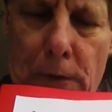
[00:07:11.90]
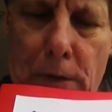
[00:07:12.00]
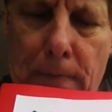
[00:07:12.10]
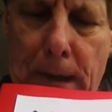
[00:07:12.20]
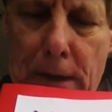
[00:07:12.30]

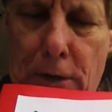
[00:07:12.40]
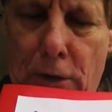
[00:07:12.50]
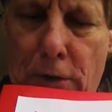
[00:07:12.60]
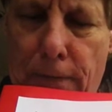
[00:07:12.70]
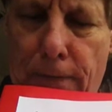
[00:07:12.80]
demand
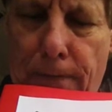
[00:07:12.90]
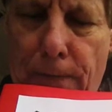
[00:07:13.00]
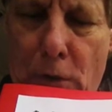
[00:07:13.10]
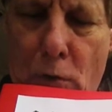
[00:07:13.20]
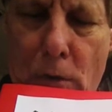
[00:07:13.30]
curve.
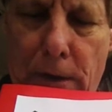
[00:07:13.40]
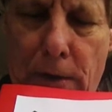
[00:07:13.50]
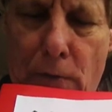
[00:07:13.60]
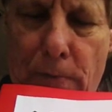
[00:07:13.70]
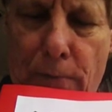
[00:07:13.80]

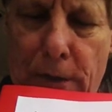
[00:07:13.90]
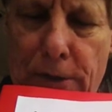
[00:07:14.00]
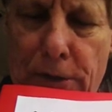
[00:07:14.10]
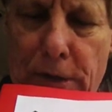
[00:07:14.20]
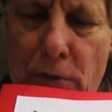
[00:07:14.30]
Quantity 1,
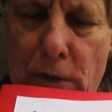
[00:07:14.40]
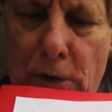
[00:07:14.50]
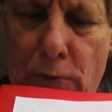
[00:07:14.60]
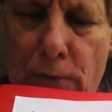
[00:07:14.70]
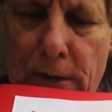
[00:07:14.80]
price 10,
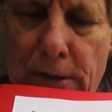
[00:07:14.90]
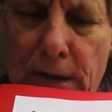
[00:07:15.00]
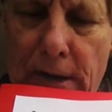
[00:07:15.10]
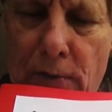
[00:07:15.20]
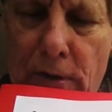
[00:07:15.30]
quantity 2, price
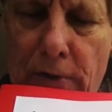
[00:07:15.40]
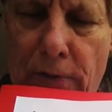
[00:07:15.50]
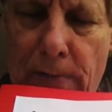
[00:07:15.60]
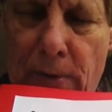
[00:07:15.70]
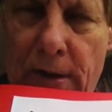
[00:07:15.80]
9, quantity
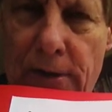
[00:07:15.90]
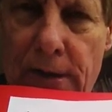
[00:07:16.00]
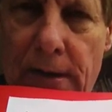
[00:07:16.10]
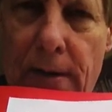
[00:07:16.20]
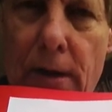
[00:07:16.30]
3, price
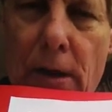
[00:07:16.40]
8.